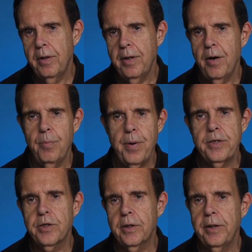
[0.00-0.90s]
They're
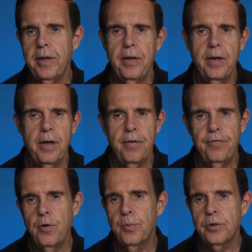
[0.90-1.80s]
basically a
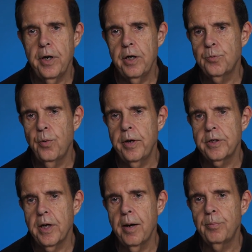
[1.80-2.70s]
few percentage
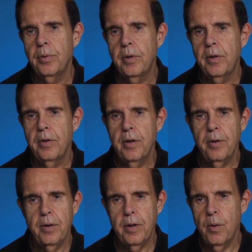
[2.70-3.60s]
points up,
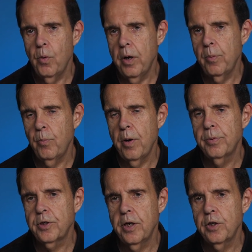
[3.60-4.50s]
one
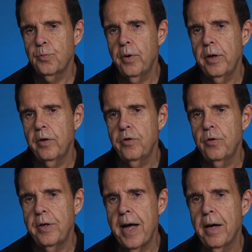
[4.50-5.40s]
percentage point or
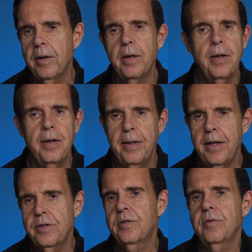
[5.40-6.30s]
two down.
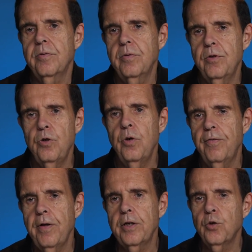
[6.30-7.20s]
That's due to
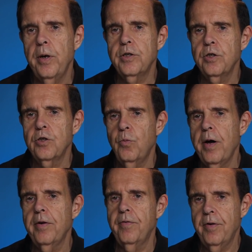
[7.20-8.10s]
fluctuations in
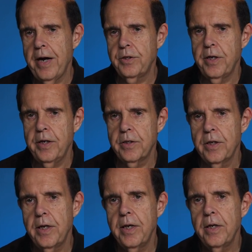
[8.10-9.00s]
weather, for gosh sakes.
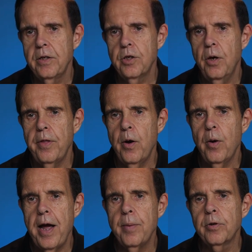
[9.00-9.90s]
So they
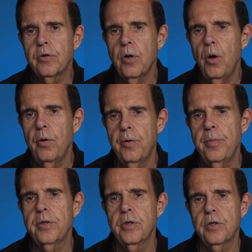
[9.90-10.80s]
were able to hold their
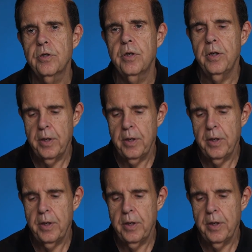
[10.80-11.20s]
business.